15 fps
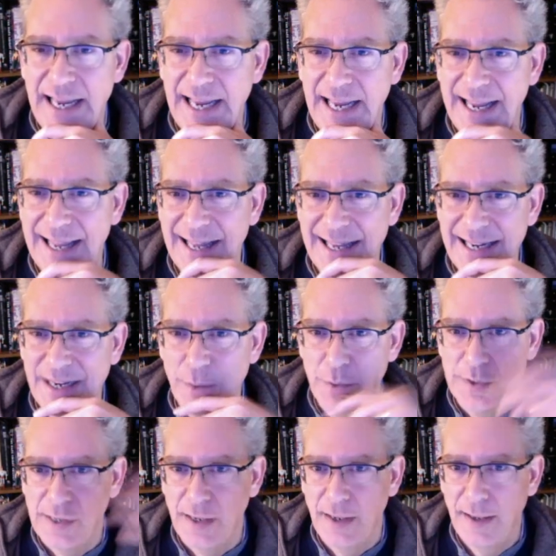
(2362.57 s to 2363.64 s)
And it
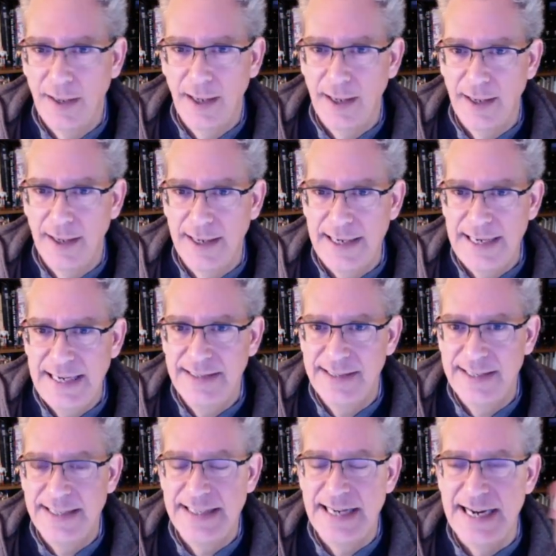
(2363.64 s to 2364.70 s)
was a, a, an
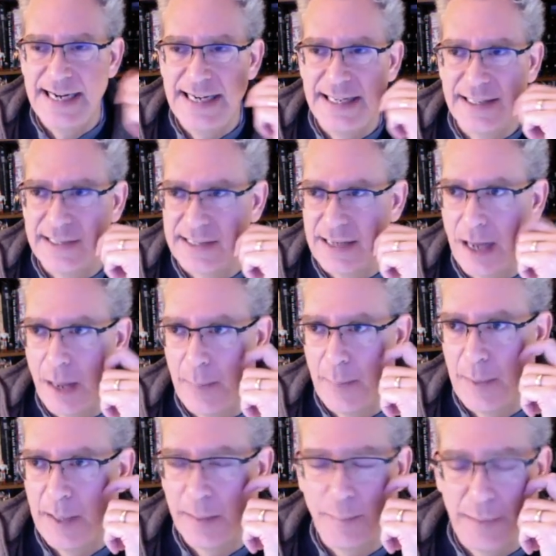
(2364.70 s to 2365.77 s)
instantaneous topic,